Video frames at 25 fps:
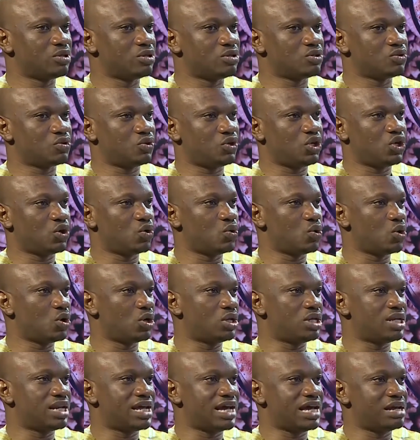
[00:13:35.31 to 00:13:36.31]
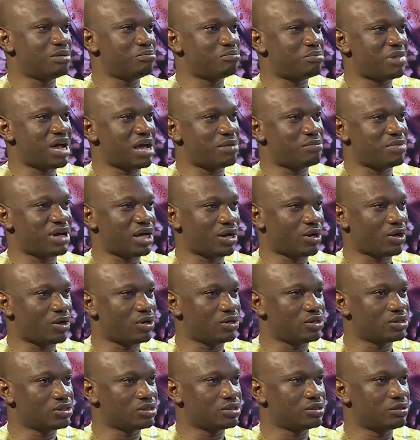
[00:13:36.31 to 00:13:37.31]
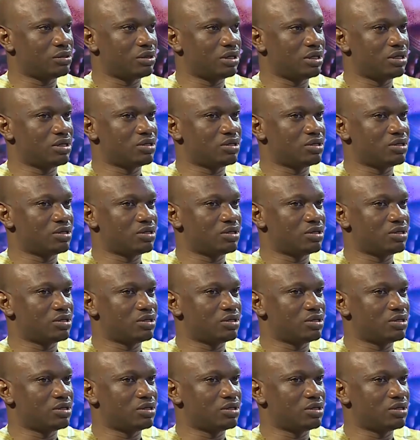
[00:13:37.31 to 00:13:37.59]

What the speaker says: So they go online, buy my course.